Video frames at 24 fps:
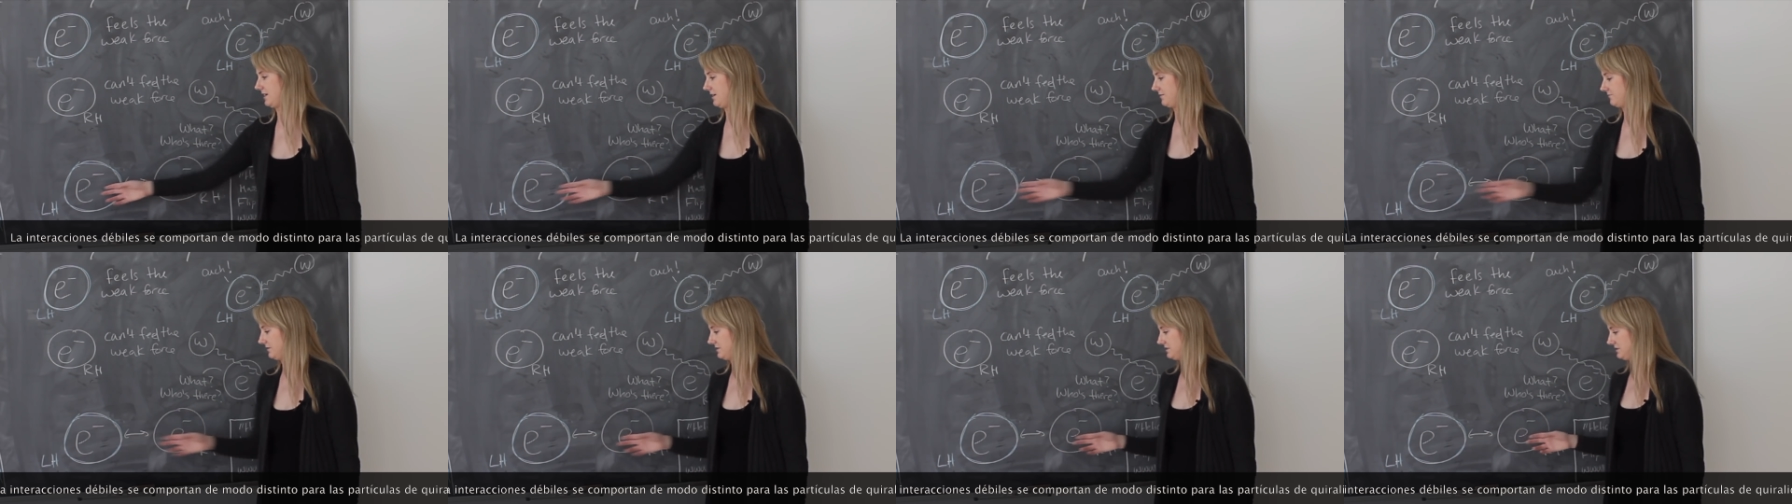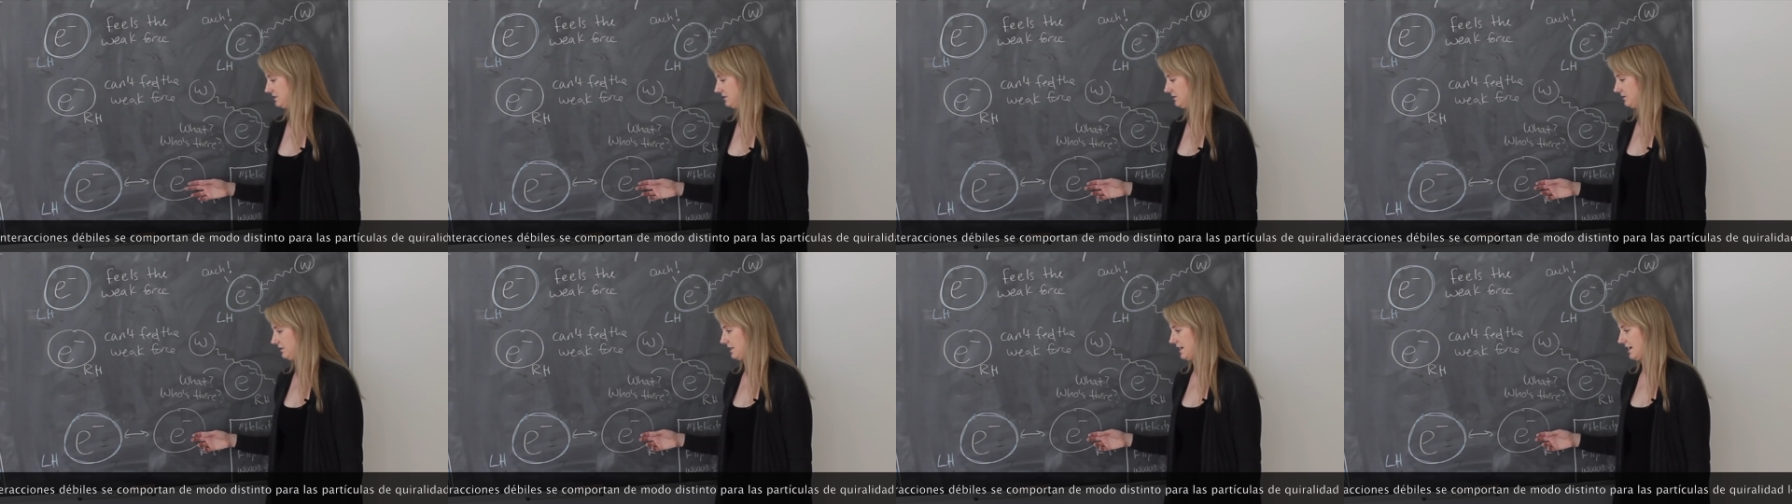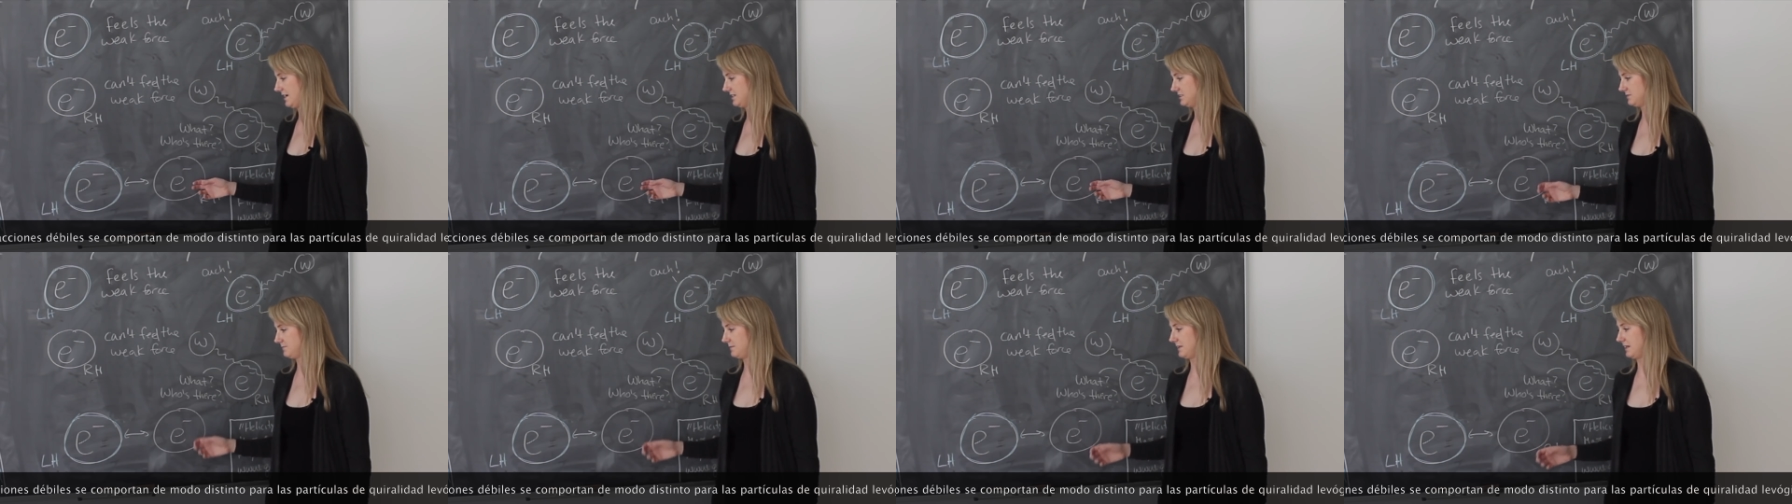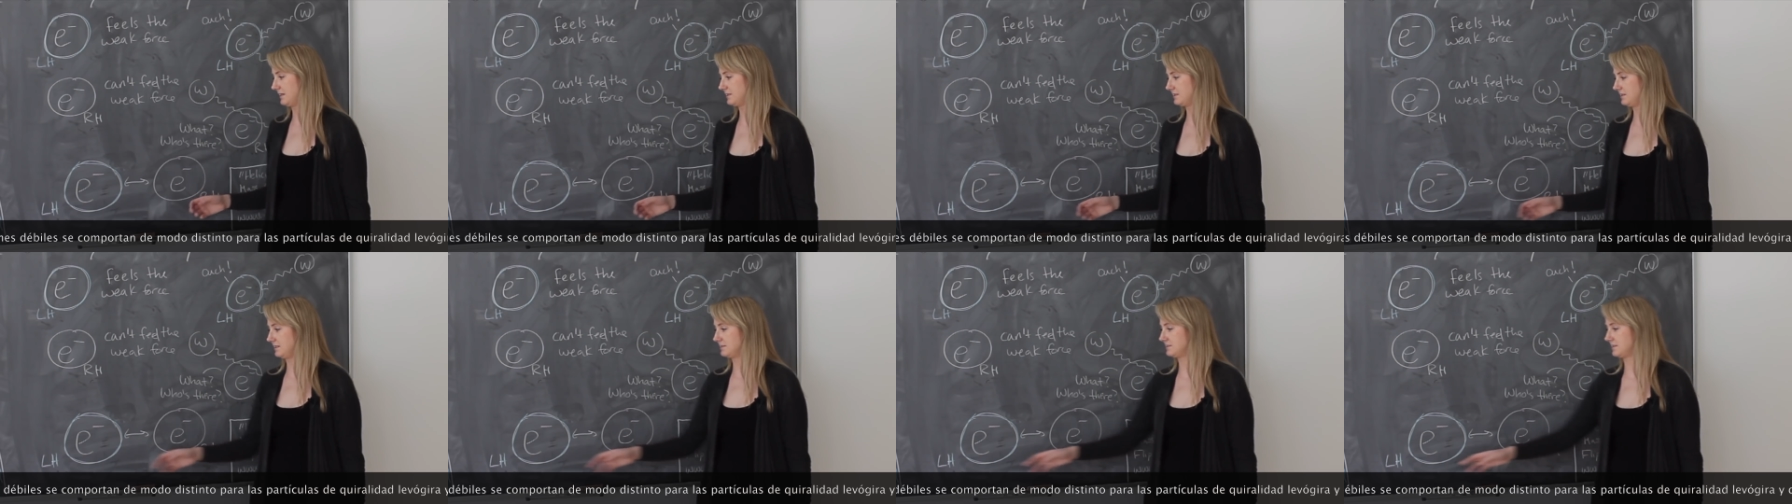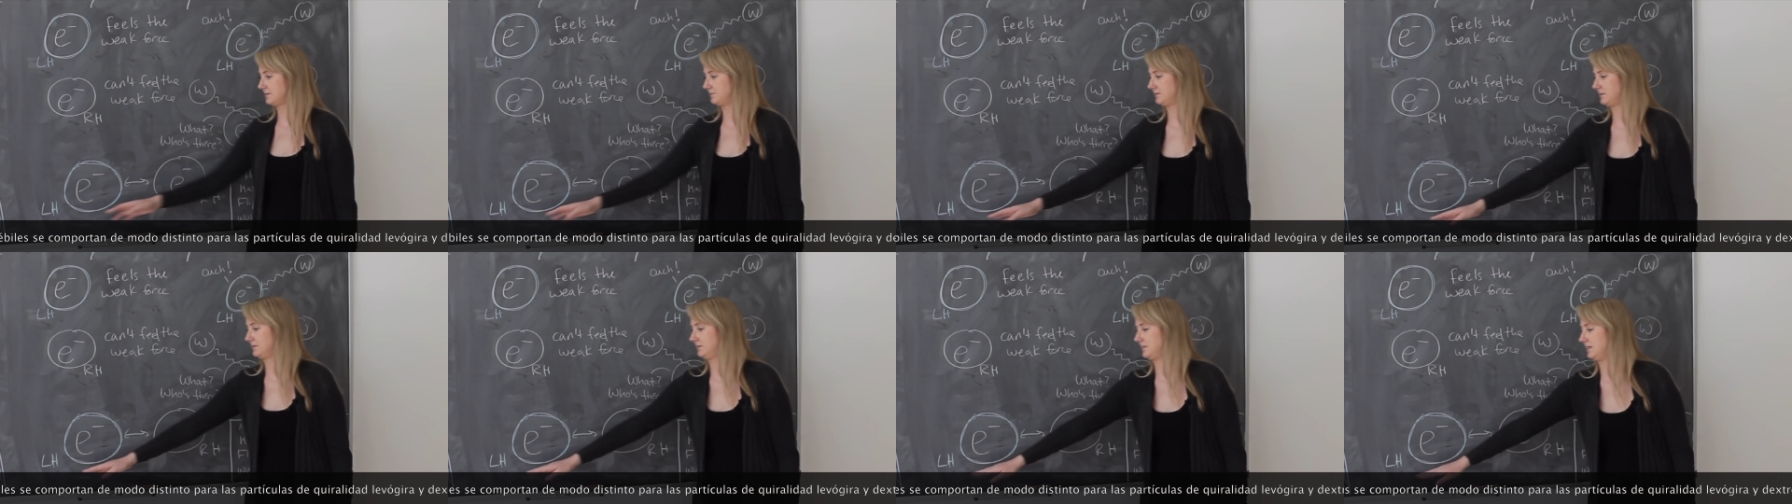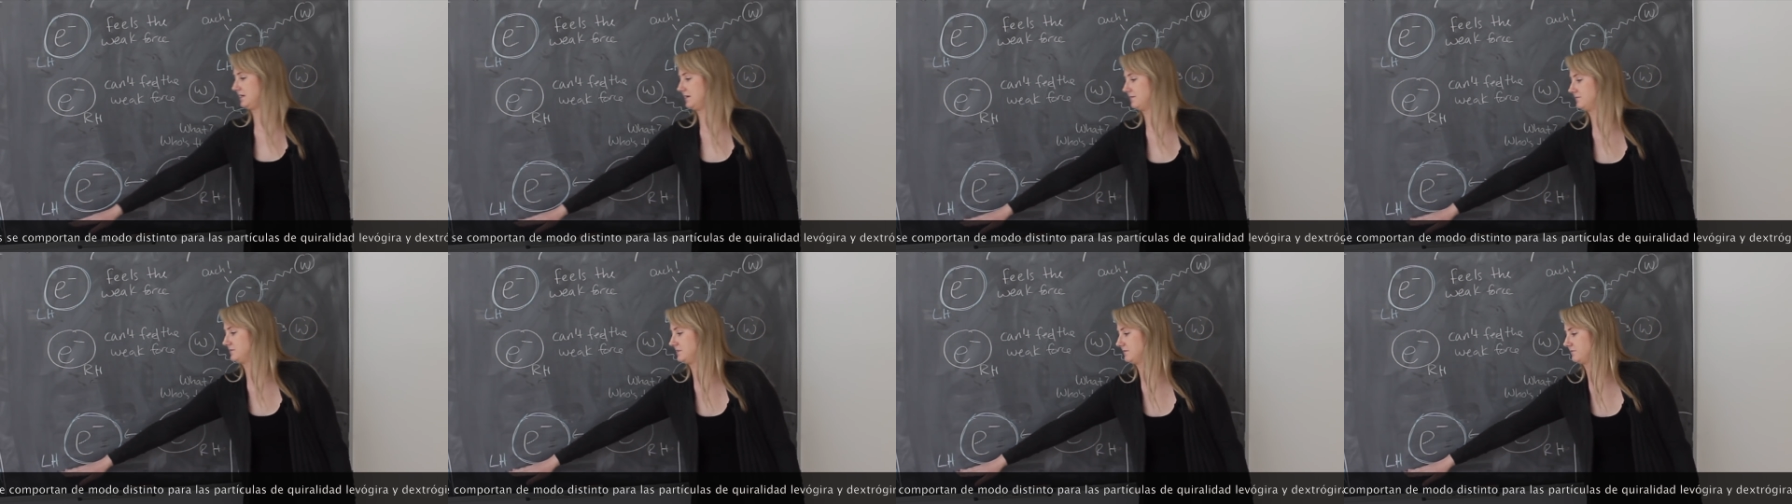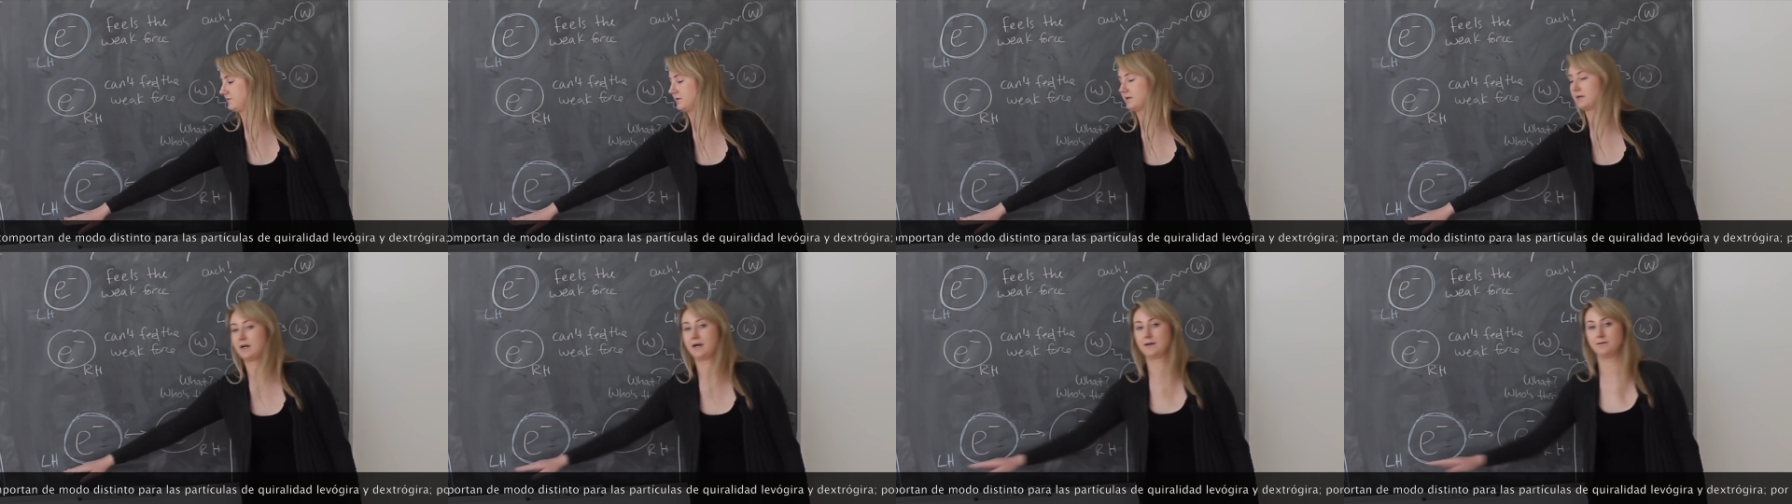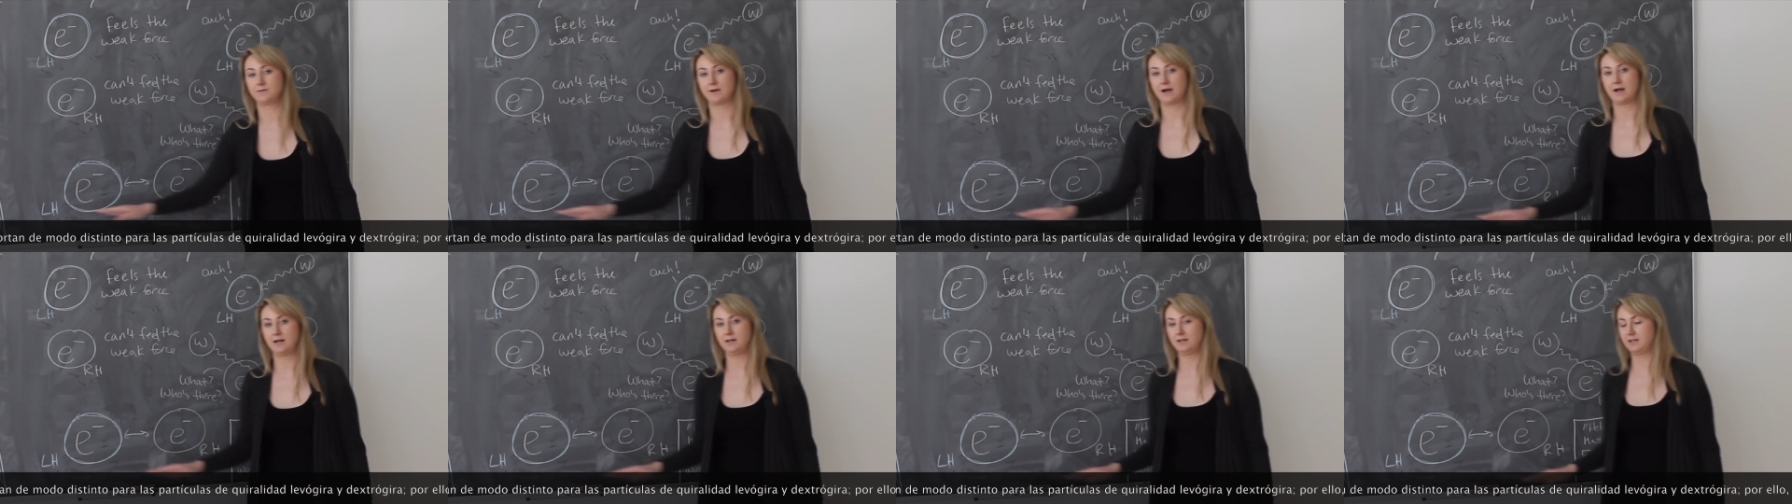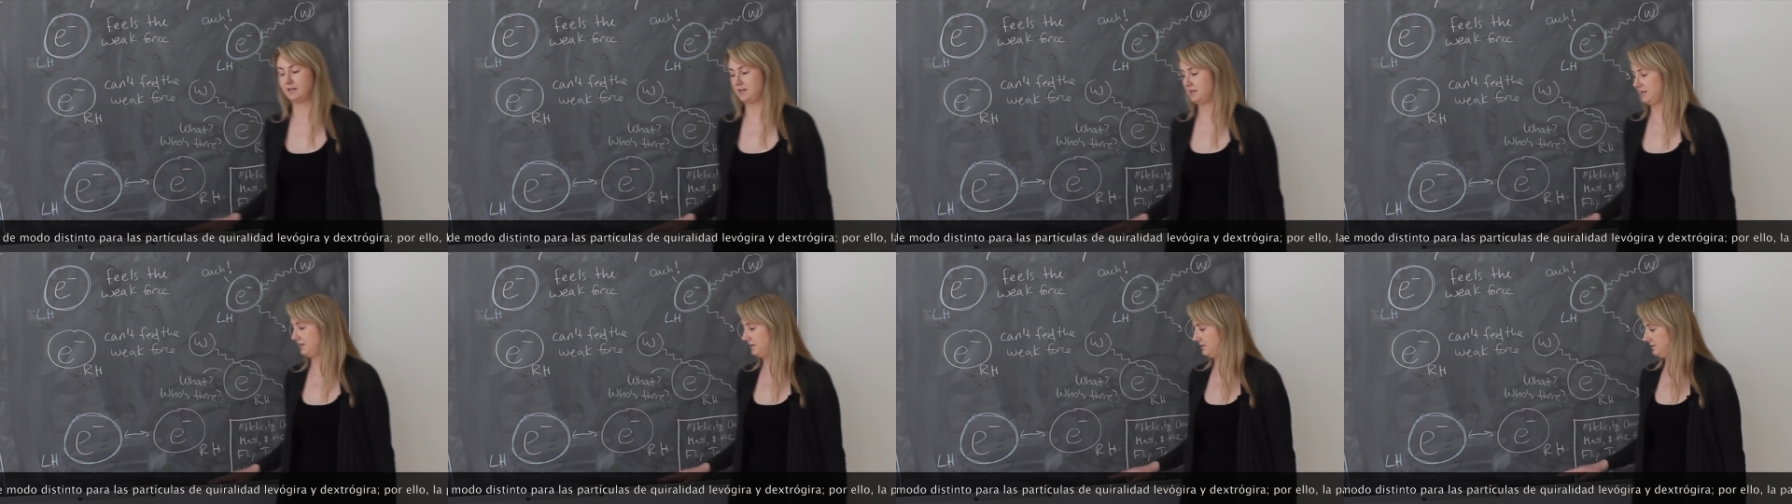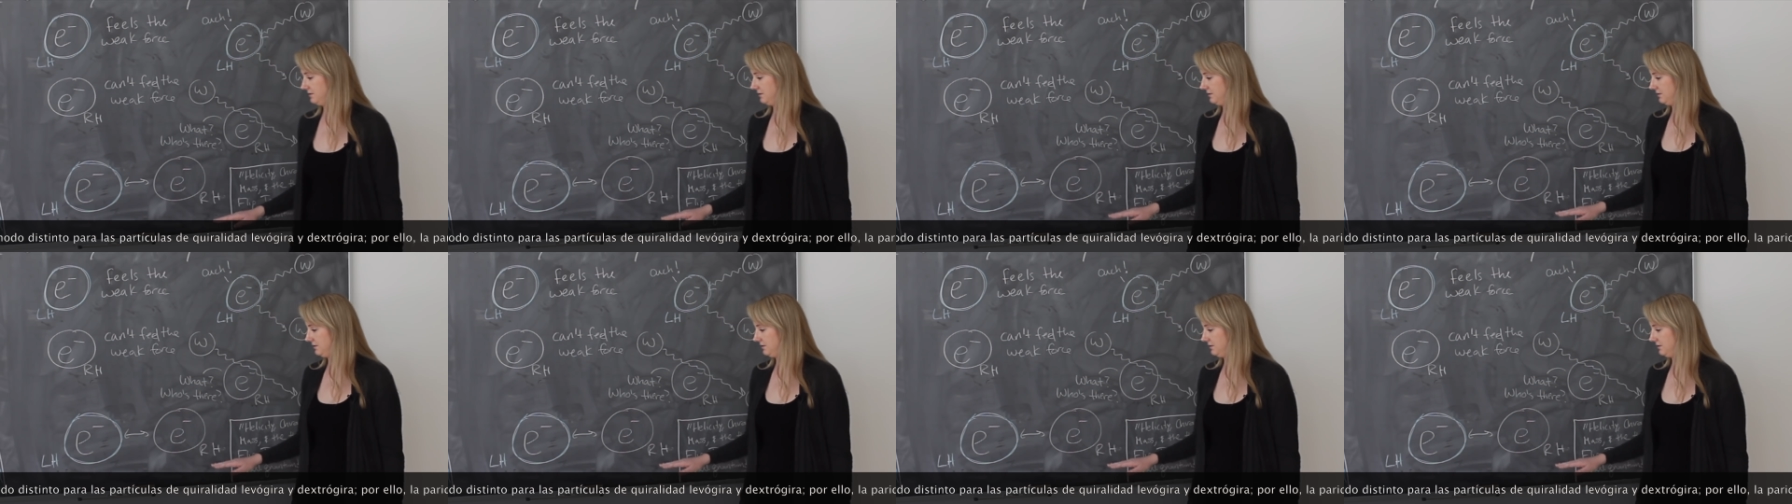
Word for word: every single aspect except that they have different chirality,